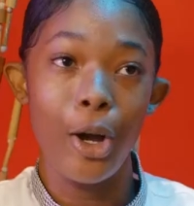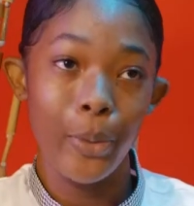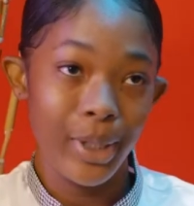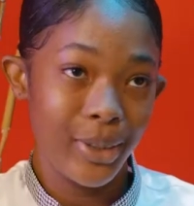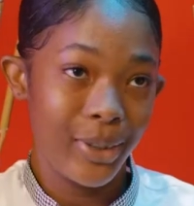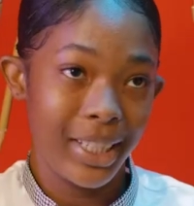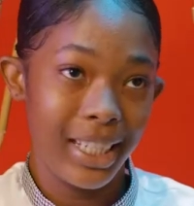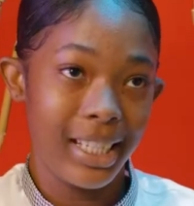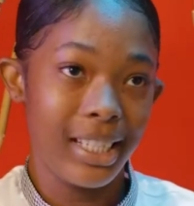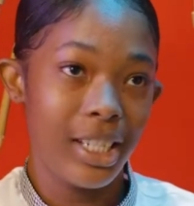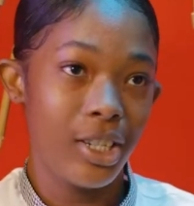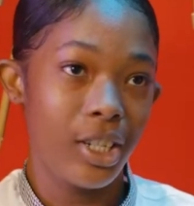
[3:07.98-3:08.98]
you're always going to
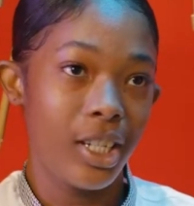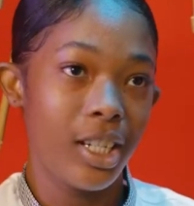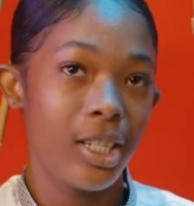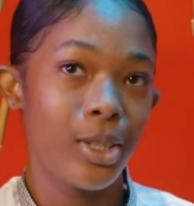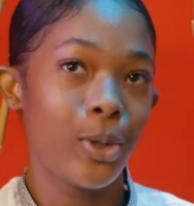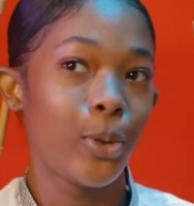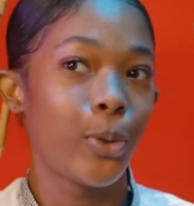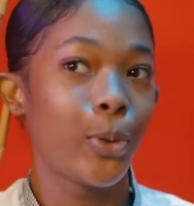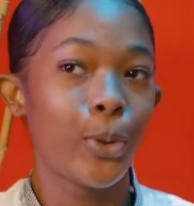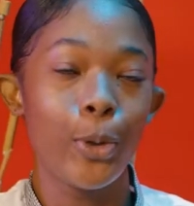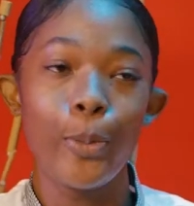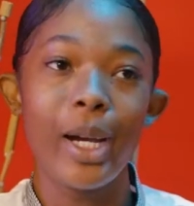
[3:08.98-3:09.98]
get injured
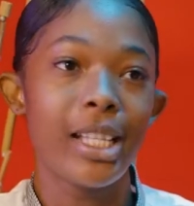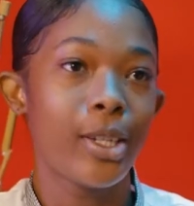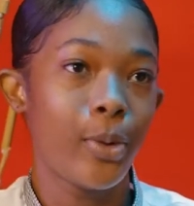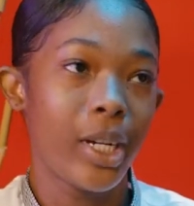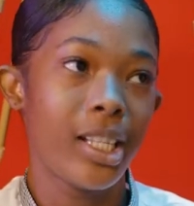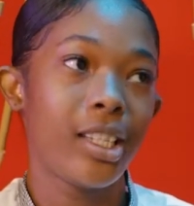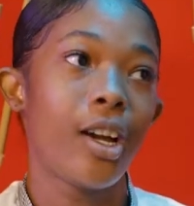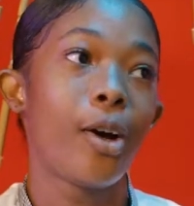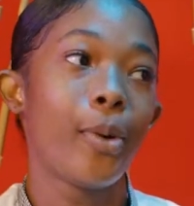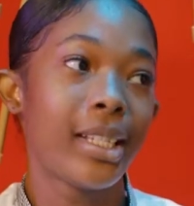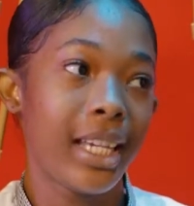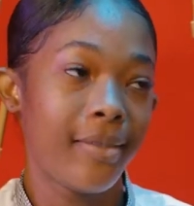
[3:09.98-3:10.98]
so no matter what you
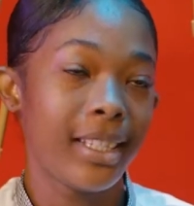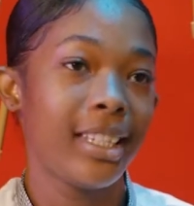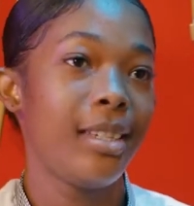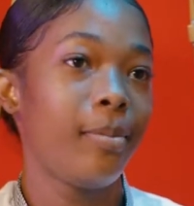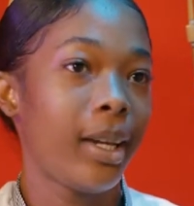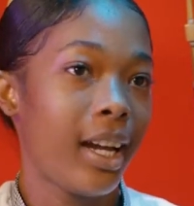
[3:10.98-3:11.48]
always have to keep